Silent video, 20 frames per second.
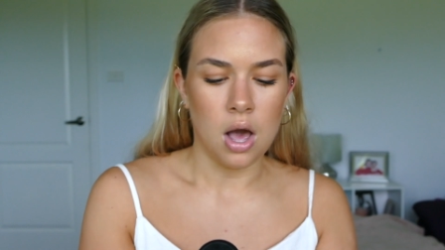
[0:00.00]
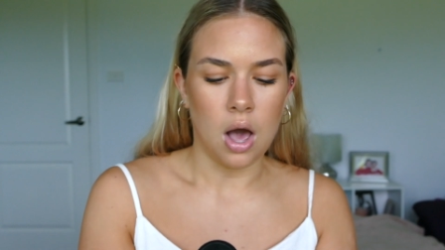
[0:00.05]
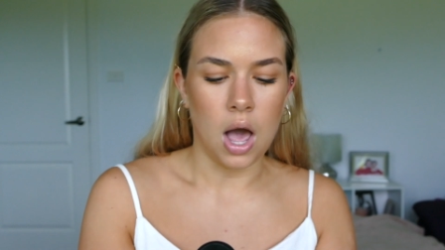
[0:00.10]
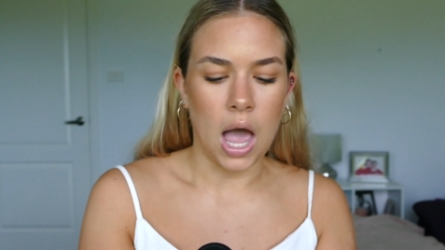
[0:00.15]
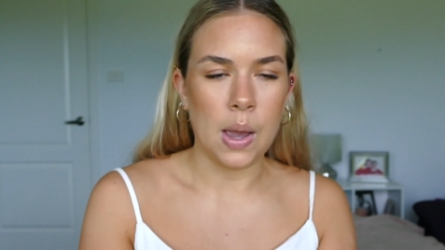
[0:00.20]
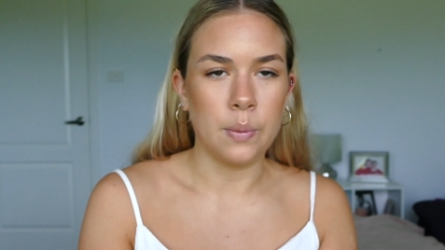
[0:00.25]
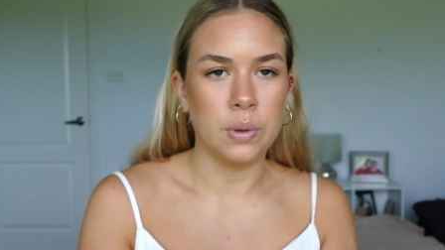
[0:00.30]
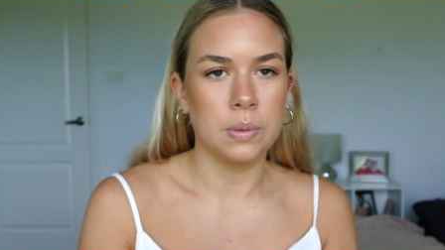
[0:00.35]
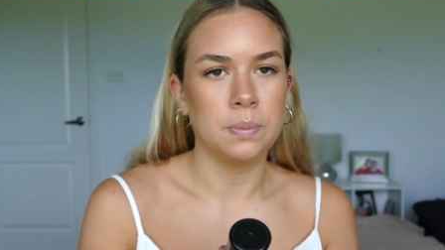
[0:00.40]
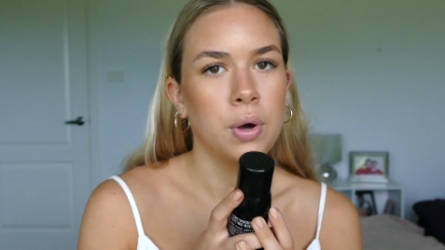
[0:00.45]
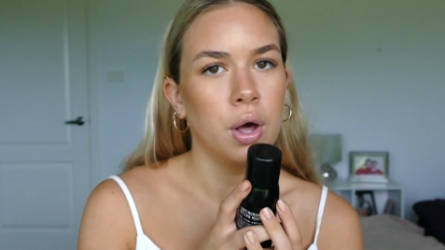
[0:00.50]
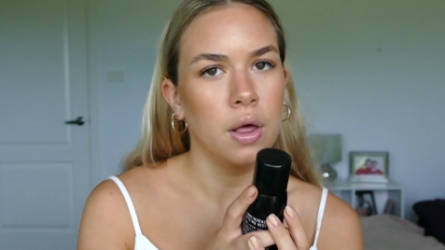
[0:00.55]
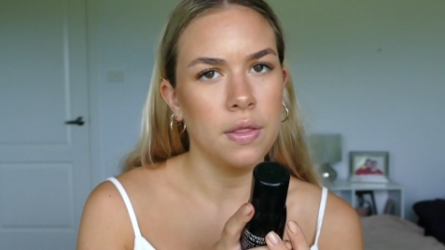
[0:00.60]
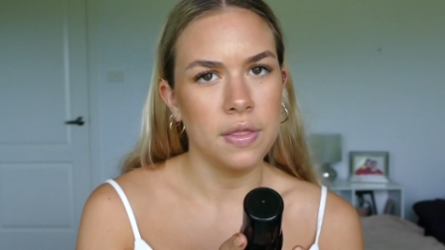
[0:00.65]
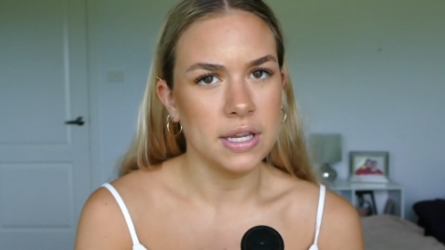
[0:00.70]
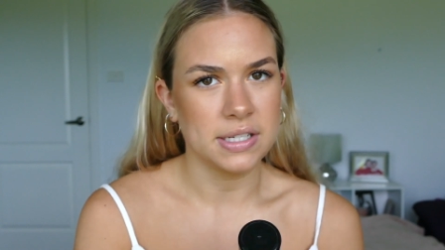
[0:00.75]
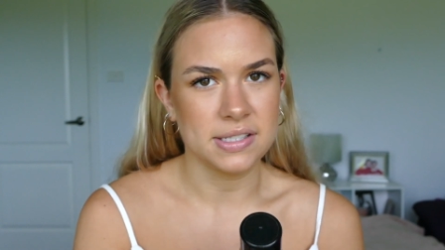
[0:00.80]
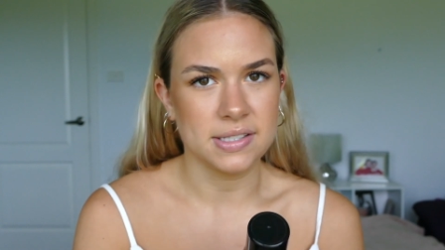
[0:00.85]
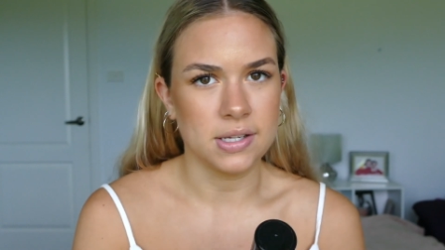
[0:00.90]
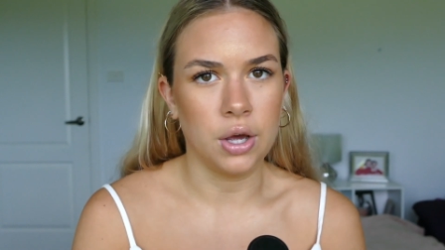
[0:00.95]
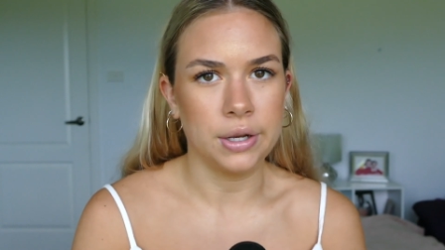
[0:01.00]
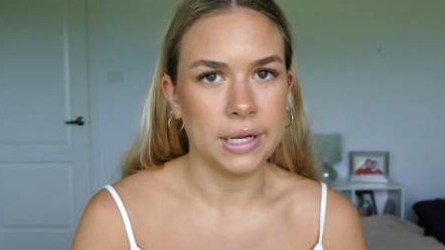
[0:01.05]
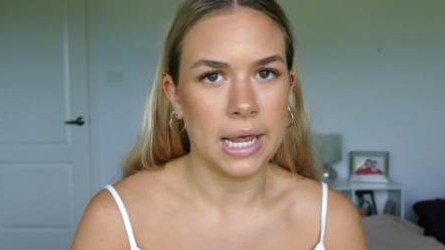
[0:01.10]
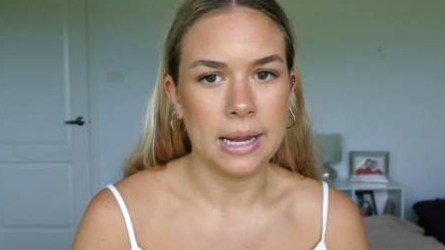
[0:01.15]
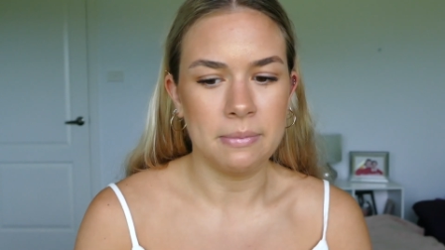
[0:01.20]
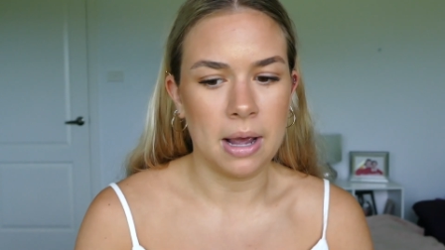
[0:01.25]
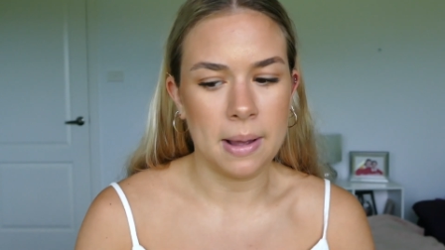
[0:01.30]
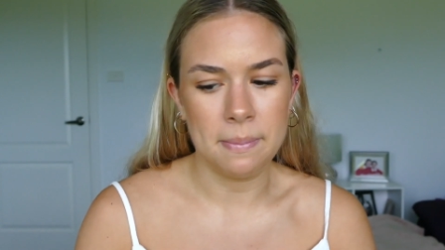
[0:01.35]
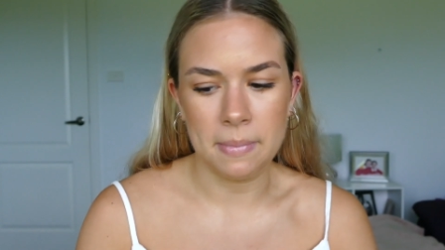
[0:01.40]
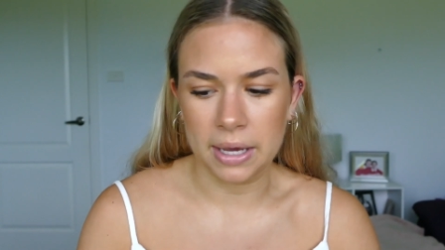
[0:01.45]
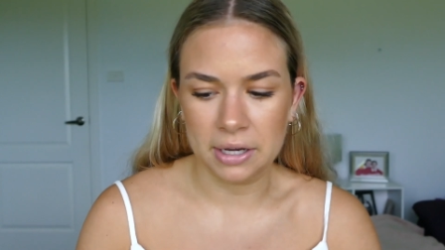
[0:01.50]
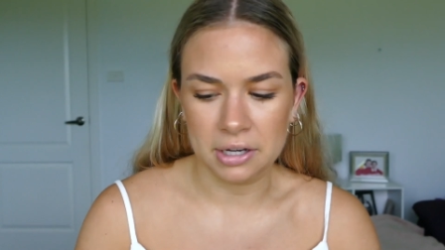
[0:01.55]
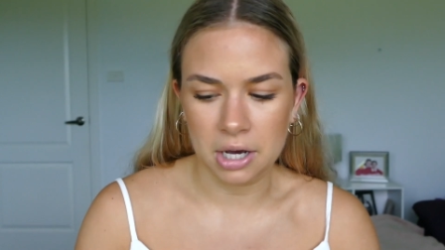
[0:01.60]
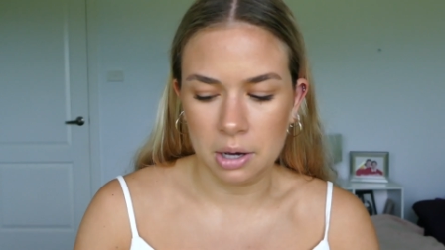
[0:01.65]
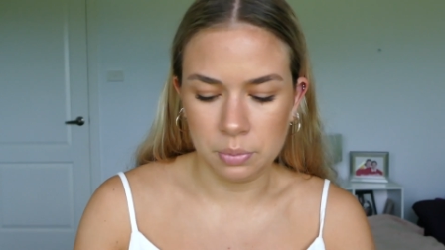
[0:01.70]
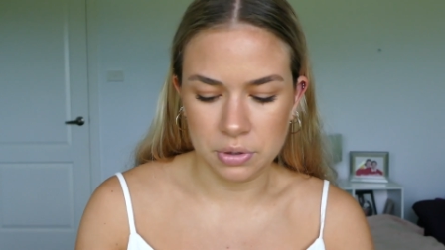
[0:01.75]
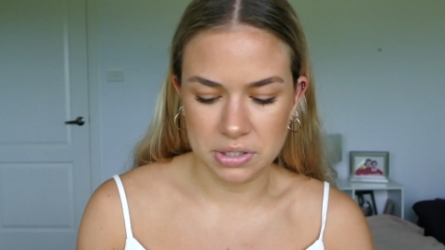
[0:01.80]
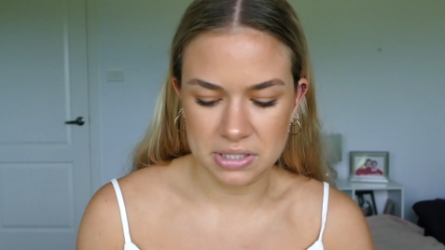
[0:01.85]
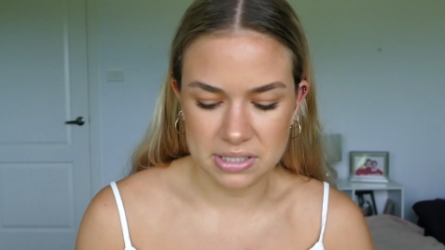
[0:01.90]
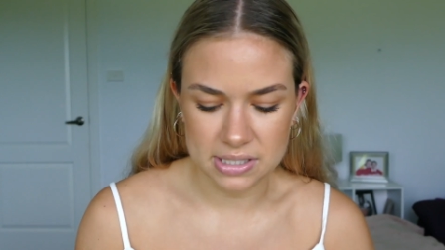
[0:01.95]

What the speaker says: I would put this on and my makeup would